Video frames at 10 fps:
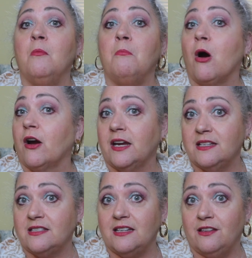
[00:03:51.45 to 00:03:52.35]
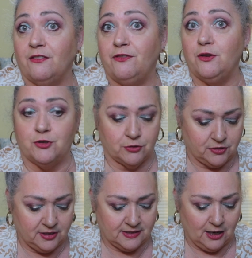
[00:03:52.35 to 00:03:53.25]
markets in the future
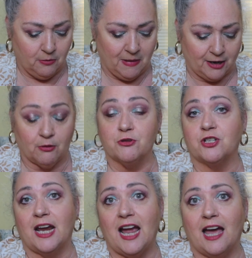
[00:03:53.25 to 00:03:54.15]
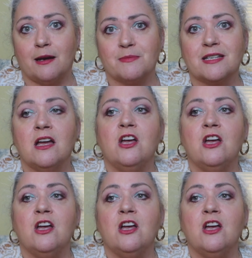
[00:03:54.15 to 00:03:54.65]
to sell my crochet items.